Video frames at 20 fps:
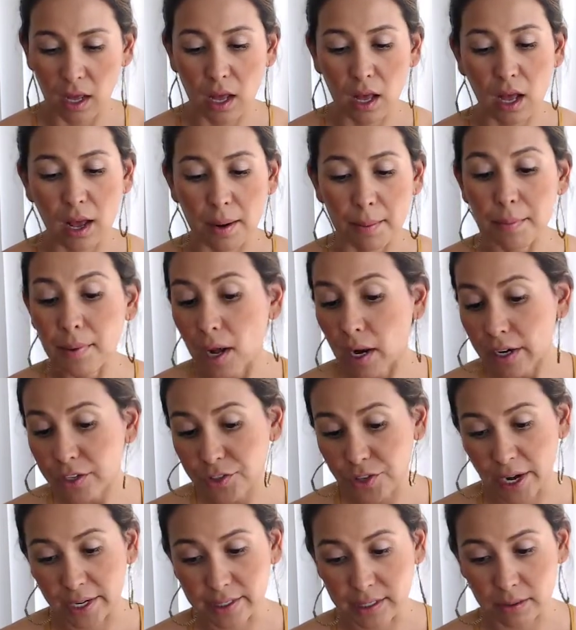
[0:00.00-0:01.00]
I'm not
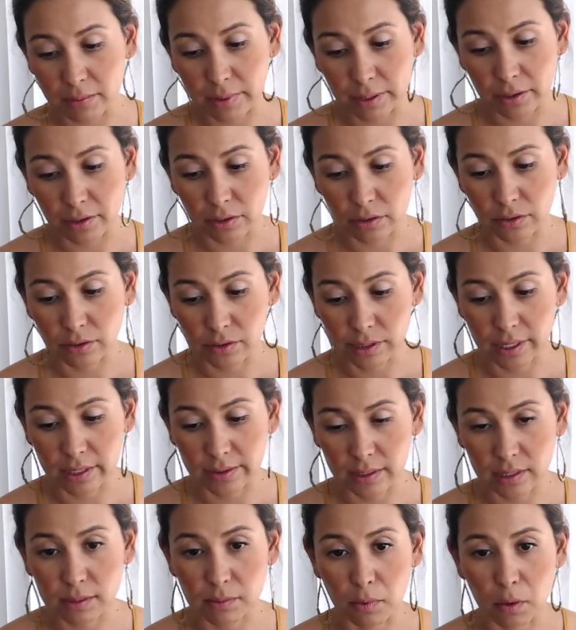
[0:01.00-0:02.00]
attracting miracles at
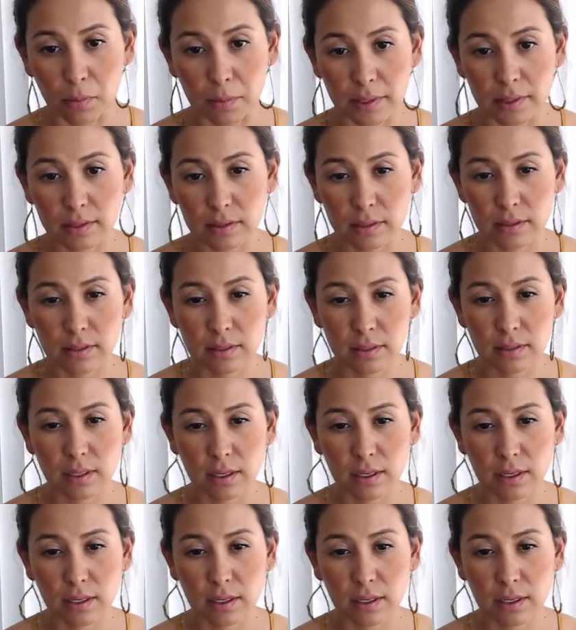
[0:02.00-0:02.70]
this moment,